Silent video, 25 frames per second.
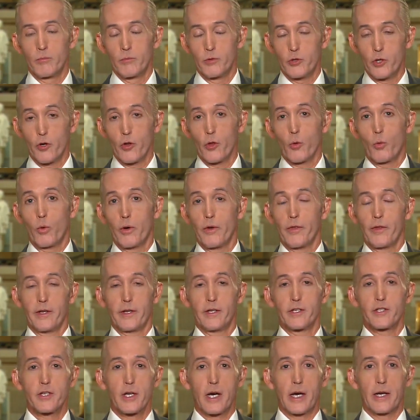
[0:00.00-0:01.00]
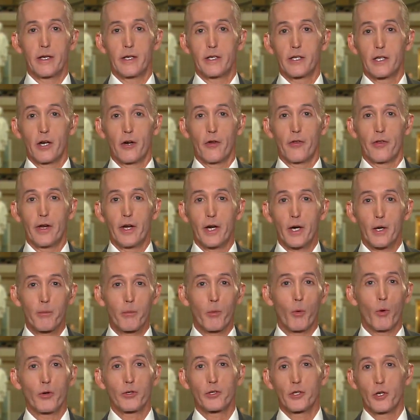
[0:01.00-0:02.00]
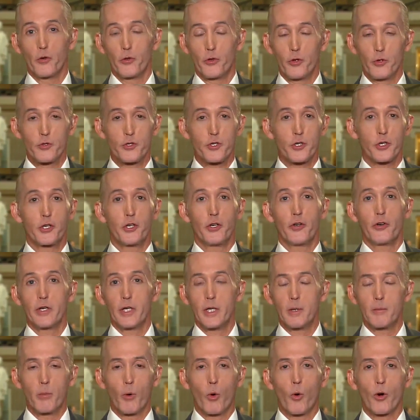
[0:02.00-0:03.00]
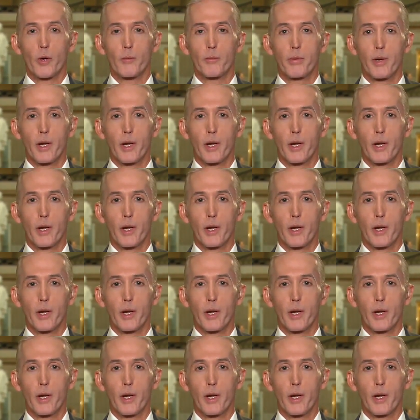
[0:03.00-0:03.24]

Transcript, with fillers: you're the one that decided to go to the airport and go through security and board a